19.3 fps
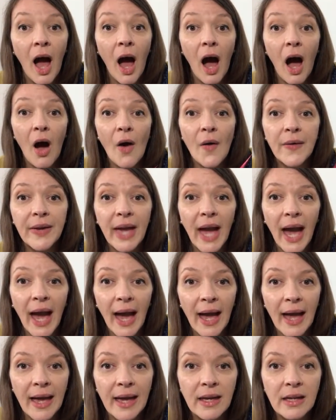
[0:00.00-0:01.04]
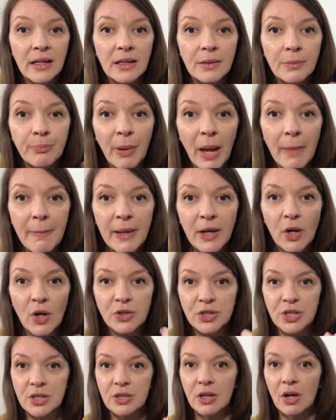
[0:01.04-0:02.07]
Okay, baby
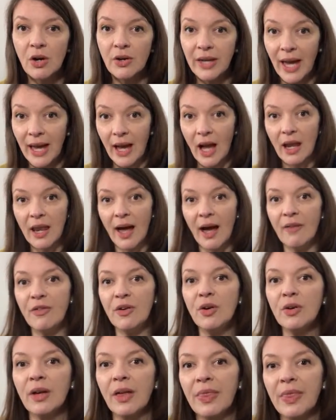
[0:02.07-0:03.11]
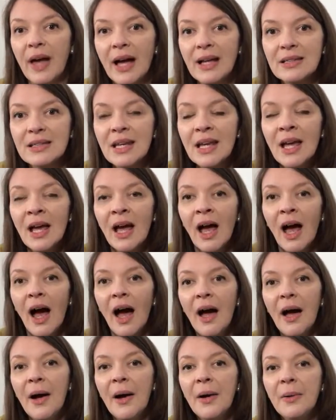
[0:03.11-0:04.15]
cotton. Okay, I'll have a look at that.
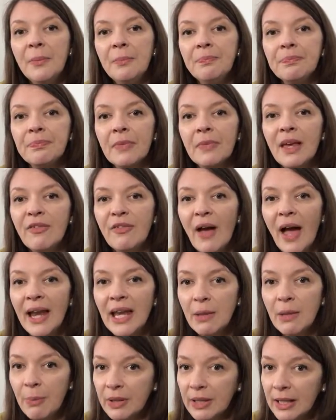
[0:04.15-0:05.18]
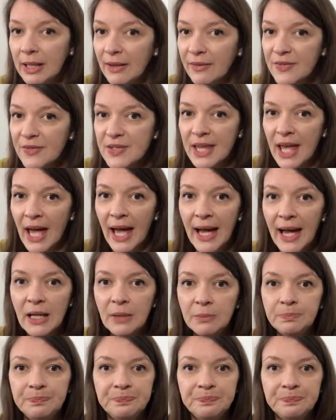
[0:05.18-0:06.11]
If anybody lives there,